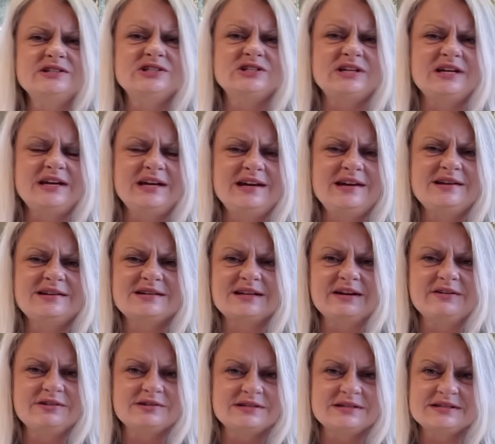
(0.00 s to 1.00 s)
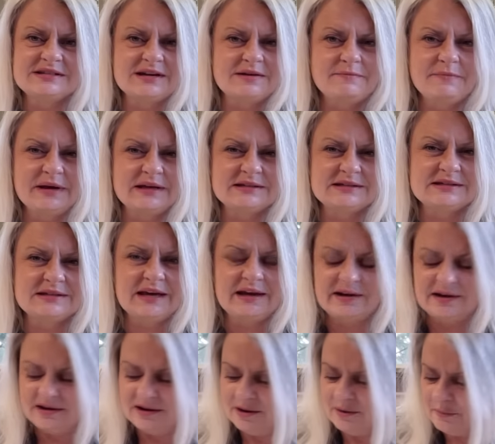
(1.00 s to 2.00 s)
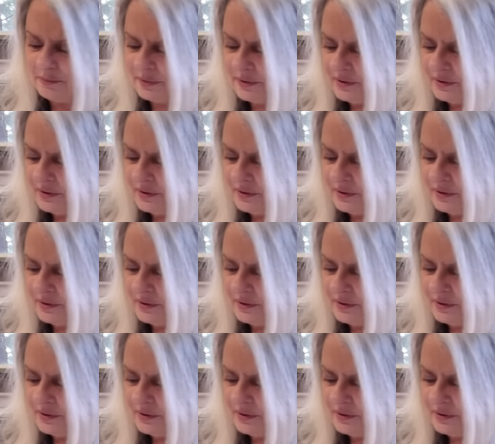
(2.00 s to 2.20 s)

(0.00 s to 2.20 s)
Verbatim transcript: sheet. Ever since I messed that up,